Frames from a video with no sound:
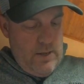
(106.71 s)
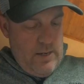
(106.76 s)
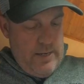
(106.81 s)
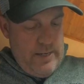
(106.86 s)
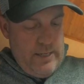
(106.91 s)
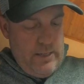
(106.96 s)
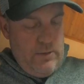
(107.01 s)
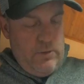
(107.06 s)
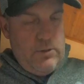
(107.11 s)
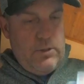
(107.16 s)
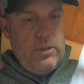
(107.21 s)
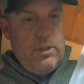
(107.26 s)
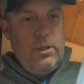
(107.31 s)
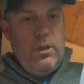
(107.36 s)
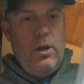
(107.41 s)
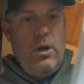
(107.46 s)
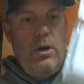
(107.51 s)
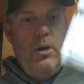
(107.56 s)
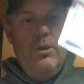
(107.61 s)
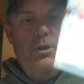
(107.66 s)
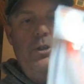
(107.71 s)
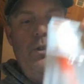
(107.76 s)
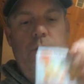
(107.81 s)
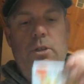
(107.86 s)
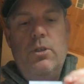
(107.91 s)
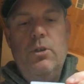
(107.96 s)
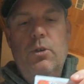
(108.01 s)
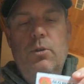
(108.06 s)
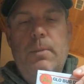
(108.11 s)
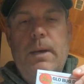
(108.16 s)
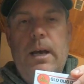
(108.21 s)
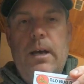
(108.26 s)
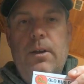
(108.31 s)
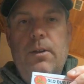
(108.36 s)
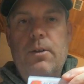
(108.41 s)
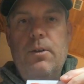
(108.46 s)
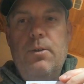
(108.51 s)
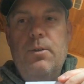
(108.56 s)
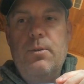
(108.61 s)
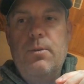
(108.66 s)
I use the largest tube
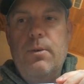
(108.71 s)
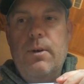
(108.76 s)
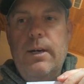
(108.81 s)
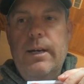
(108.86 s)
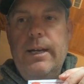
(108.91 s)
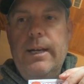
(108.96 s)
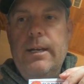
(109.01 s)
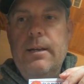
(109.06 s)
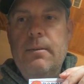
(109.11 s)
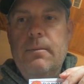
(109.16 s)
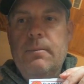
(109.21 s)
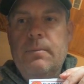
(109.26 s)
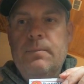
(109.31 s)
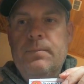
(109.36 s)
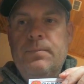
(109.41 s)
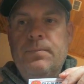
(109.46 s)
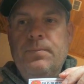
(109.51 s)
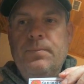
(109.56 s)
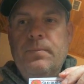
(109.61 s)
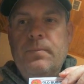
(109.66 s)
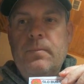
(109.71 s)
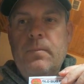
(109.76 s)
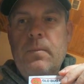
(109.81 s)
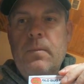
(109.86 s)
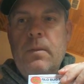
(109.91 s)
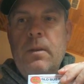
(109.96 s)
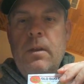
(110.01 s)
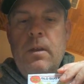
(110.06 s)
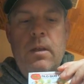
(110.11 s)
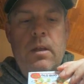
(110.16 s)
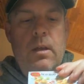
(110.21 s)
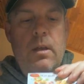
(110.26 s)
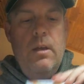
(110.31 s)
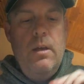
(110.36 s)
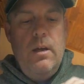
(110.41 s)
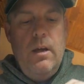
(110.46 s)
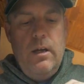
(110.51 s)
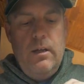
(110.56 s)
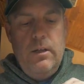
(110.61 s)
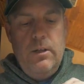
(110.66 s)
out of the 3,
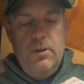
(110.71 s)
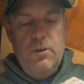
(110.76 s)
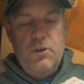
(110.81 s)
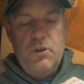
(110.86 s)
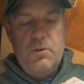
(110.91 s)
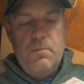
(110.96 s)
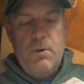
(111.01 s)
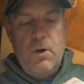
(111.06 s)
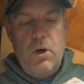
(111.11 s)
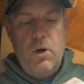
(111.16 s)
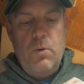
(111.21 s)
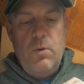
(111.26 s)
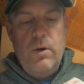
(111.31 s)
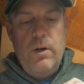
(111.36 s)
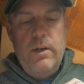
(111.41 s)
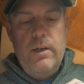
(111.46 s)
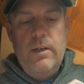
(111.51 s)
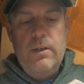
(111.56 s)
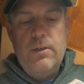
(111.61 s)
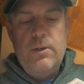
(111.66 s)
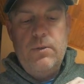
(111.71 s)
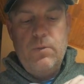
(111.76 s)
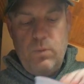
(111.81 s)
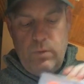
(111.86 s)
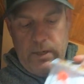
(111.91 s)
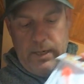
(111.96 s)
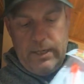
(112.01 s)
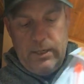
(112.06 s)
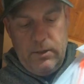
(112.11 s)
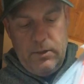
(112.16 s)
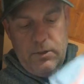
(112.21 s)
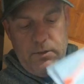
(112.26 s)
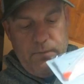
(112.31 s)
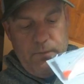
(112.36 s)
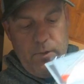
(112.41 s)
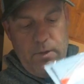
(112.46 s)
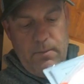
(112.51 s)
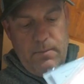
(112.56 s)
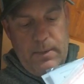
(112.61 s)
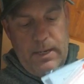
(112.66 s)
and then the small one is what I use
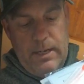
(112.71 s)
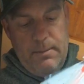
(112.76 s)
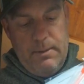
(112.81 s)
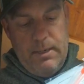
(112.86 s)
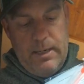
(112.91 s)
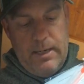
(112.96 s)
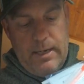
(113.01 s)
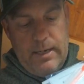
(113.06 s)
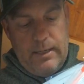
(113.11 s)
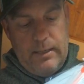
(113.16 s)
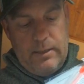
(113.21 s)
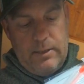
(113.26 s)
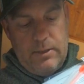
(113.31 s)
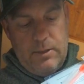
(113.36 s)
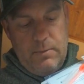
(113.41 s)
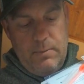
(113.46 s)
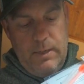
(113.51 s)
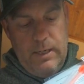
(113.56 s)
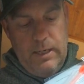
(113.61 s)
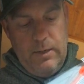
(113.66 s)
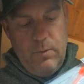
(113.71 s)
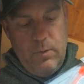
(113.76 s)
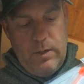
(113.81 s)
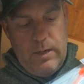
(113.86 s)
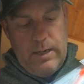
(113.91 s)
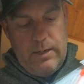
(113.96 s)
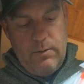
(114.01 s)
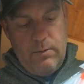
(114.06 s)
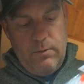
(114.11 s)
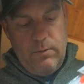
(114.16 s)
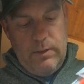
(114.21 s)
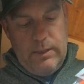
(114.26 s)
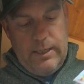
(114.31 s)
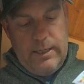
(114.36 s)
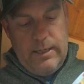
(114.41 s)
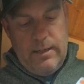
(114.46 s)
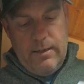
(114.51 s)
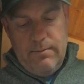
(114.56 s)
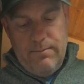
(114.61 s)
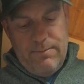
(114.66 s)
for the baby eggs. The medium one I don't
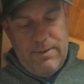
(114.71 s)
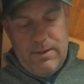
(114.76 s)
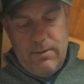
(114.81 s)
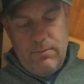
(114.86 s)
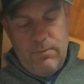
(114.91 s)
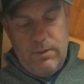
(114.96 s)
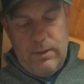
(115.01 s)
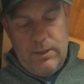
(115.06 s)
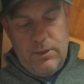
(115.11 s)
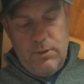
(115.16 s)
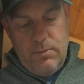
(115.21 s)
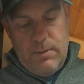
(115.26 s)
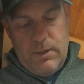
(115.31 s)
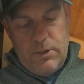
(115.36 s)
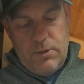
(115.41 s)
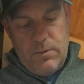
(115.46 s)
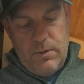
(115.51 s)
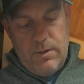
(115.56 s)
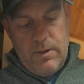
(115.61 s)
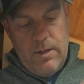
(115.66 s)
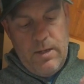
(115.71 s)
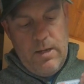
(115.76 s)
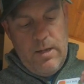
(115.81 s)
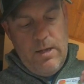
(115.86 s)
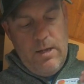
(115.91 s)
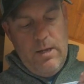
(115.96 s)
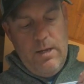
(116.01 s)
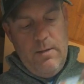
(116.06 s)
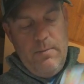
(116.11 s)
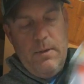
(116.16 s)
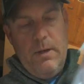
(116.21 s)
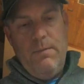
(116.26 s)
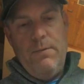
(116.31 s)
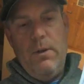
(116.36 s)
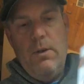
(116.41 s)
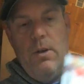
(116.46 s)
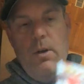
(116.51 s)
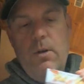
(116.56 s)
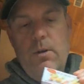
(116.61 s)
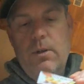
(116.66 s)
really do much with. But if
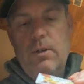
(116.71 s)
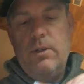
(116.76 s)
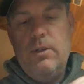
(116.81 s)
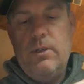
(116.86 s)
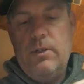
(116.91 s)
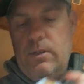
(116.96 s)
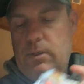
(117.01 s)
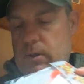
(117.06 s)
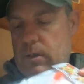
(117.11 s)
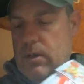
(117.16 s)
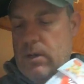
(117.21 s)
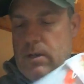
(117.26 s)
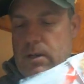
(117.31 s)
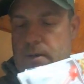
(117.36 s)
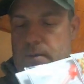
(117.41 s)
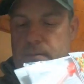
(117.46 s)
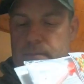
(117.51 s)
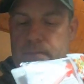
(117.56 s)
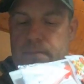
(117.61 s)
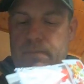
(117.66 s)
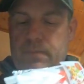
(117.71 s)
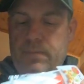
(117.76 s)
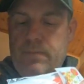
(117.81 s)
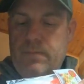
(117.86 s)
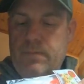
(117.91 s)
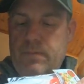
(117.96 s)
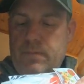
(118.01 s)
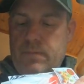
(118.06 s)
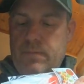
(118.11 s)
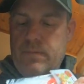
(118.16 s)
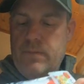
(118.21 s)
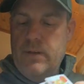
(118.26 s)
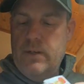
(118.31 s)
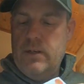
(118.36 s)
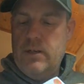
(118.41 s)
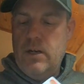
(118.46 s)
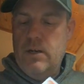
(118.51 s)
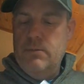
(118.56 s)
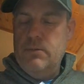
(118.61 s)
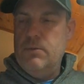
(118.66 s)
you notice,
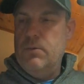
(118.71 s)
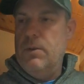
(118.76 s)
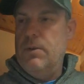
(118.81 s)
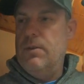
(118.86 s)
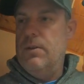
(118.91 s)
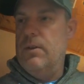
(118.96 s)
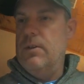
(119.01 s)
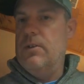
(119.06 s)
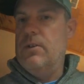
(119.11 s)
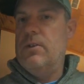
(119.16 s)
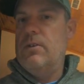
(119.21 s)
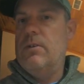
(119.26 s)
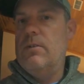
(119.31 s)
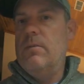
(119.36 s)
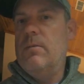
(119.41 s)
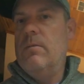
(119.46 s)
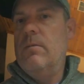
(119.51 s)
it comes with this